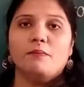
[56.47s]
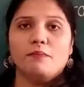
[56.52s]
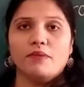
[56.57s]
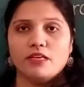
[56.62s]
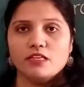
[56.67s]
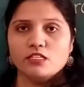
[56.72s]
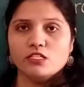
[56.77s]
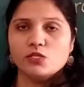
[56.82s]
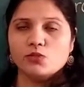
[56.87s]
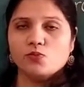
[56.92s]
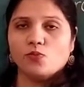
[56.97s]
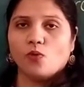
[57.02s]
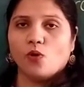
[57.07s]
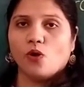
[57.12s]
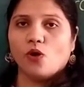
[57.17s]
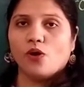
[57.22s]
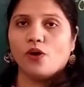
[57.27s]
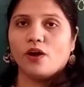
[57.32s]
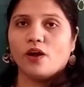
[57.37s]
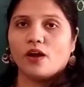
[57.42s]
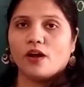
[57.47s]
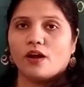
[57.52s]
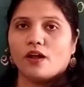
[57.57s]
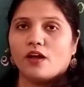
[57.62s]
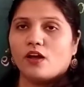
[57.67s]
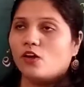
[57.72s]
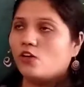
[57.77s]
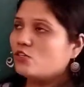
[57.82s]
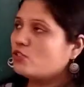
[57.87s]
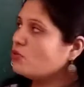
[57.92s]
means
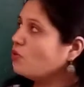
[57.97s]
what?